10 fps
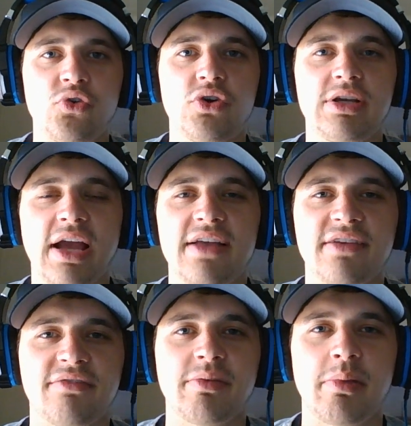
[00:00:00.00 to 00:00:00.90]
good guys
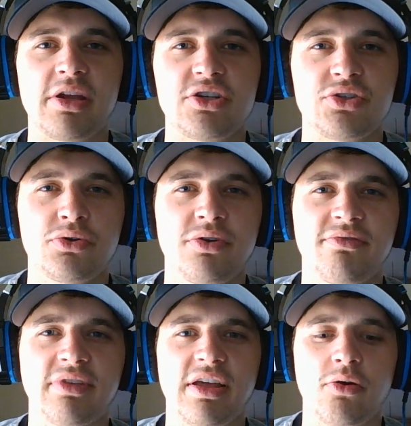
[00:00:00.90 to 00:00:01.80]
off the bench, sort
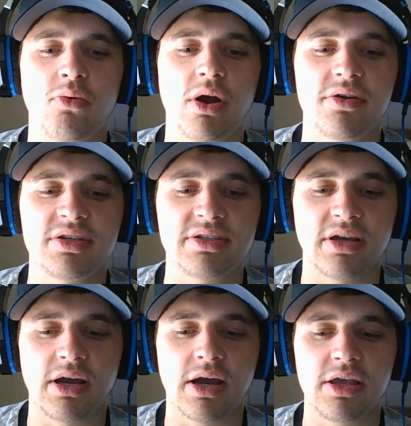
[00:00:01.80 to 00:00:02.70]
of like what
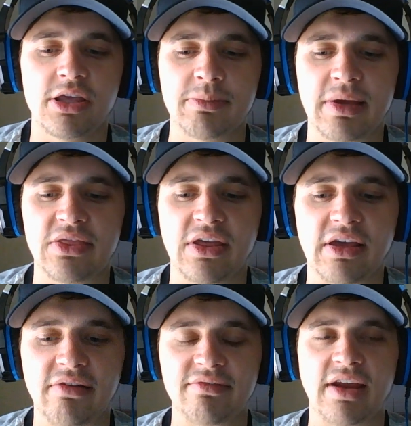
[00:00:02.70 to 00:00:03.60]
you might
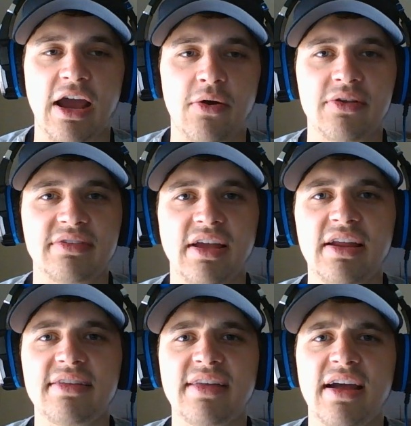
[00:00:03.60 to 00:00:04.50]
think of now as not
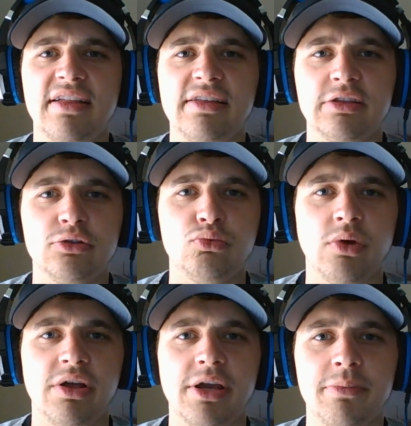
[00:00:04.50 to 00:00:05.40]
exactly Lou
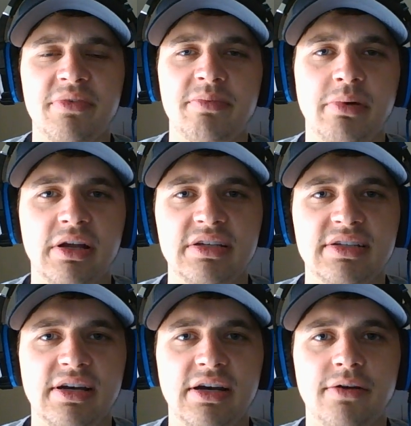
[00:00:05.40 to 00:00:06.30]
Williams, but
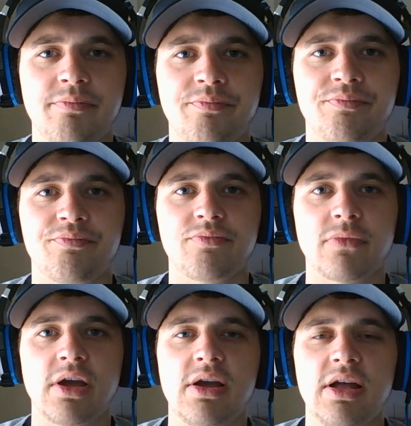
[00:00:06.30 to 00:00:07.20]

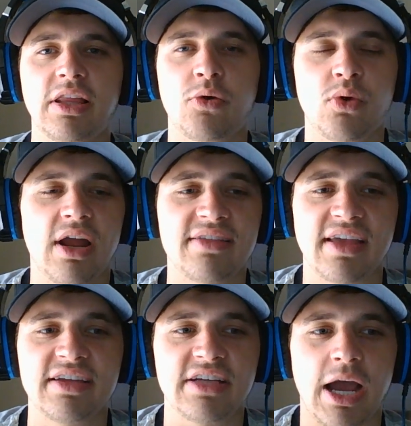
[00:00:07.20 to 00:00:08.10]
like what
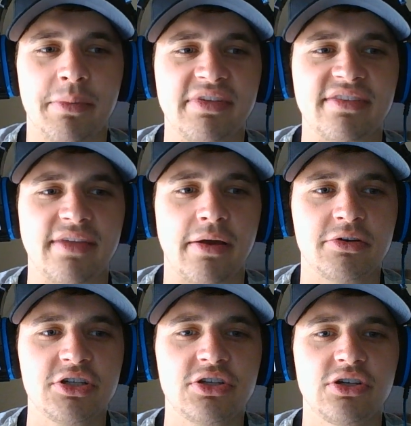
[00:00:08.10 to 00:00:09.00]
Isaiah Thomas is now.
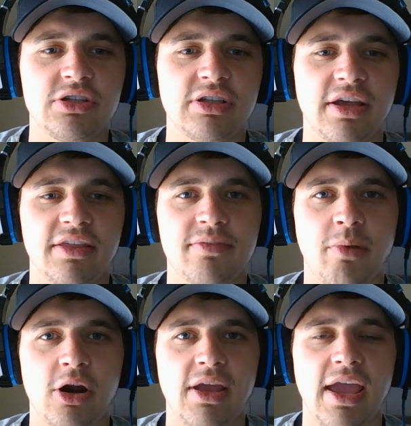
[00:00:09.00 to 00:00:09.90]
Just good, like,
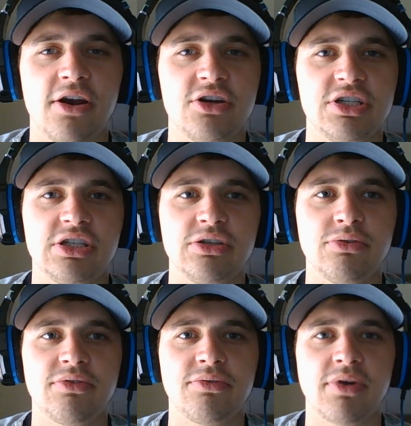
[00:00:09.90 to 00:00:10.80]
spark energy
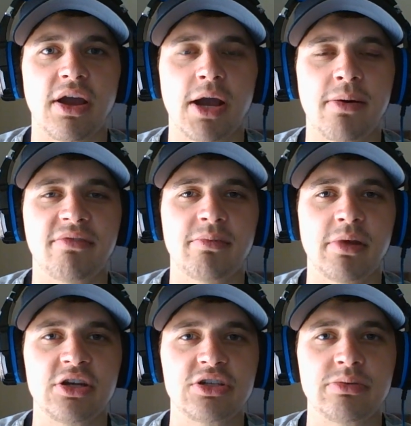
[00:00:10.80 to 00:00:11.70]
dudes who can come off the
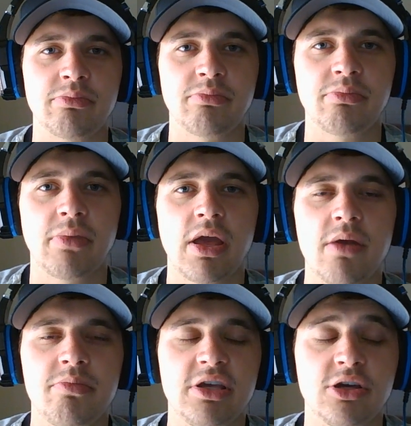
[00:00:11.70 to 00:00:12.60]
bench and
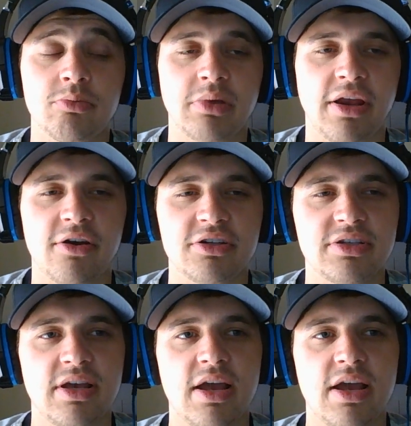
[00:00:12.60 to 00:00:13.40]
be good players.